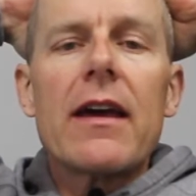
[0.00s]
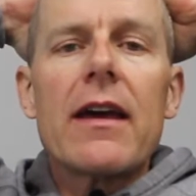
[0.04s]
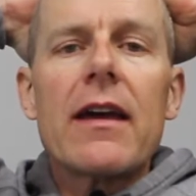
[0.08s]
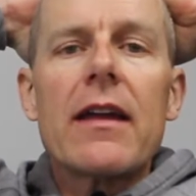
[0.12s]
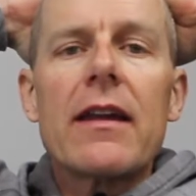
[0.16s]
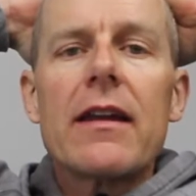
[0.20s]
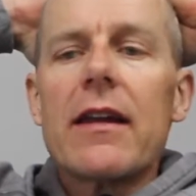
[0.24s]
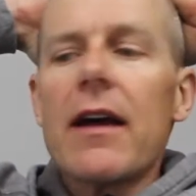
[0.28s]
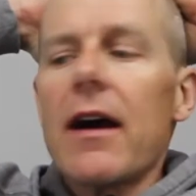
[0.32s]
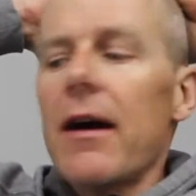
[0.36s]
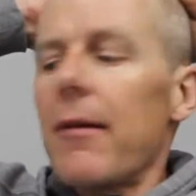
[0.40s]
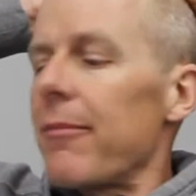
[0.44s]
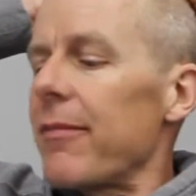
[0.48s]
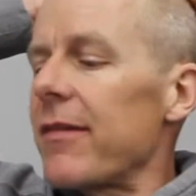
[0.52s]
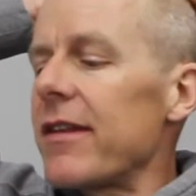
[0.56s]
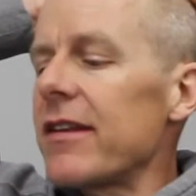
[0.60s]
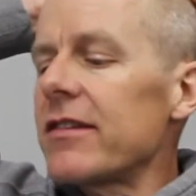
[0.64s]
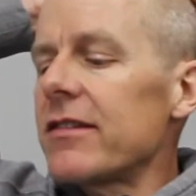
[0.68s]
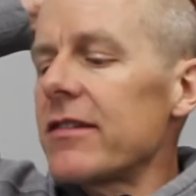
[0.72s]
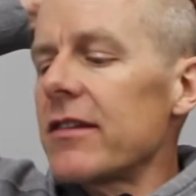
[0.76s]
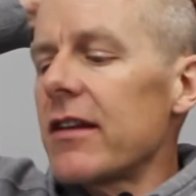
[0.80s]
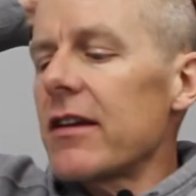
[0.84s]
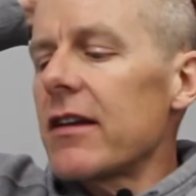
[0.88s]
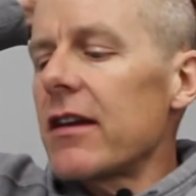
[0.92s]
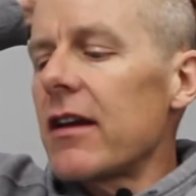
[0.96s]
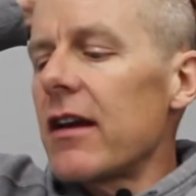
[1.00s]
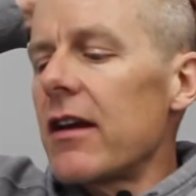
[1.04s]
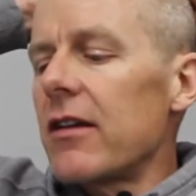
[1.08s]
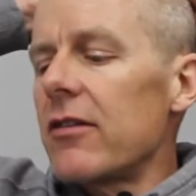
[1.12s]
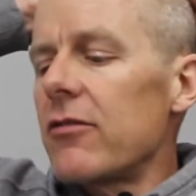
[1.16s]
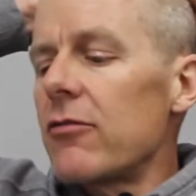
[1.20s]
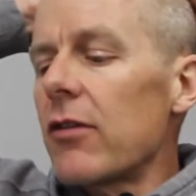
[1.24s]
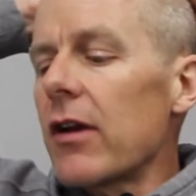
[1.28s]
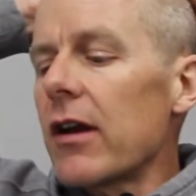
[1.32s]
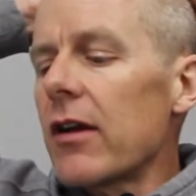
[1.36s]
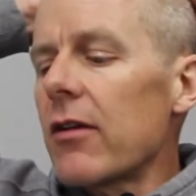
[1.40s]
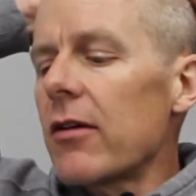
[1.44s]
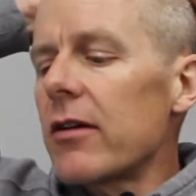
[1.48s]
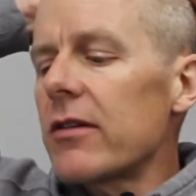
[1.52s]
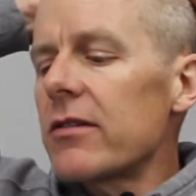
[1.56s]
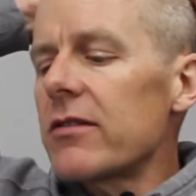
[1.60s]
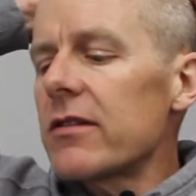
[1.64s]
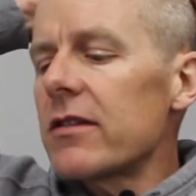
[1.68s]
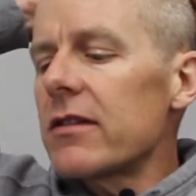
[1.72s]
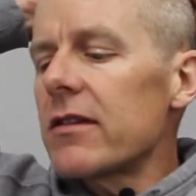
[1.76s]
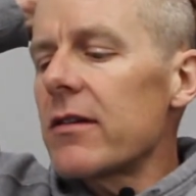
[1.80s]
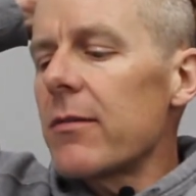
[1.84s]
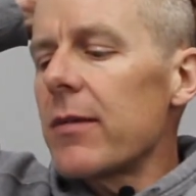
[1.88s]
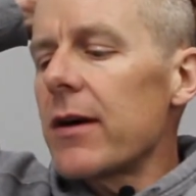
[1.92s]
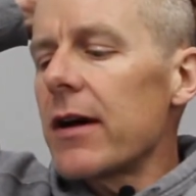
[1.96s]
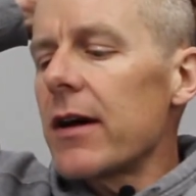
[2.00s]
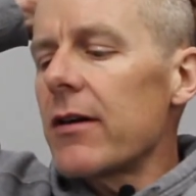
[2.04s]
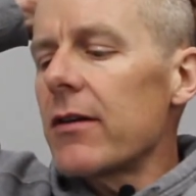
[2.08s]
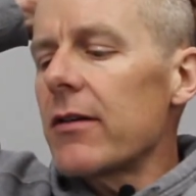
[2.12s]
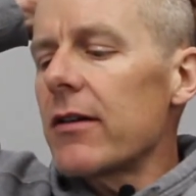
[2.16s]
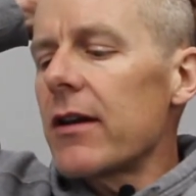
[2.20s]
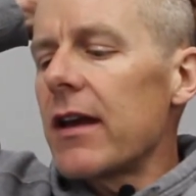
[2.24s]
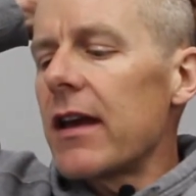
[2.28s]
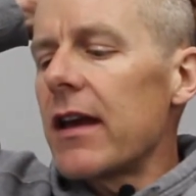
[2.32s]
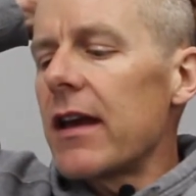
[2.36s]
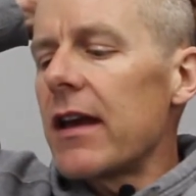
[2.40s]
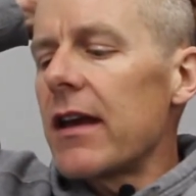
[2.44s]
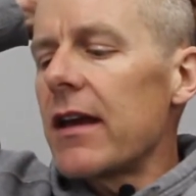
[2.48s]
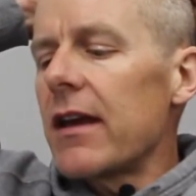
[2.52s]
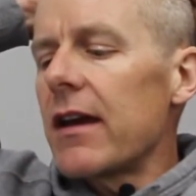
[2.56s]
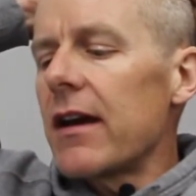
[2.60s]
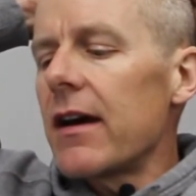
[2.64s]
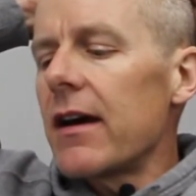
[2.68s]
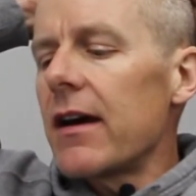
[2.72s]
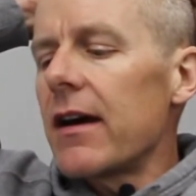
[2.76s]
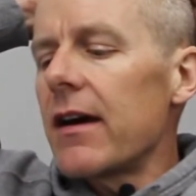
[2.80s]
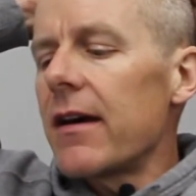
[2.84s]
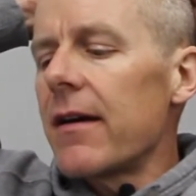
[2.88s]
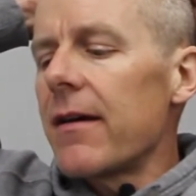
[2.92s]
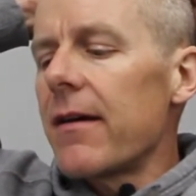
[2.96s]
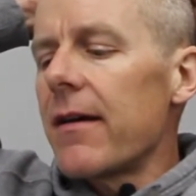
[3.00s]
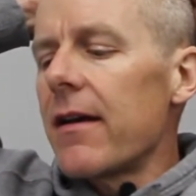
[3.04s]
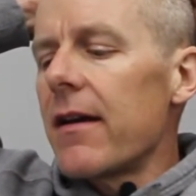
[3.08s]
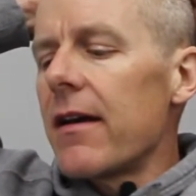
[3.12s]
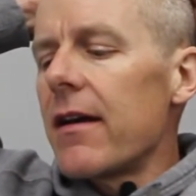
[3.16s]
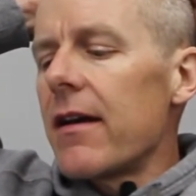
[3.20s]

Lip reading: and this is a direct question about a